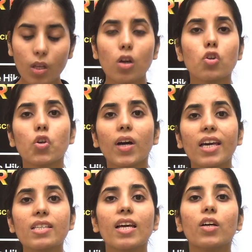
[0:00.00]
So
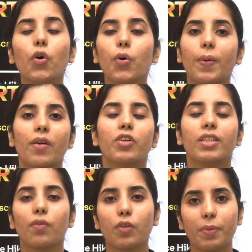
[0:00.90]
guys, I hope
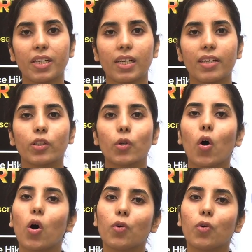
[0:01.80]
everything will be clear to all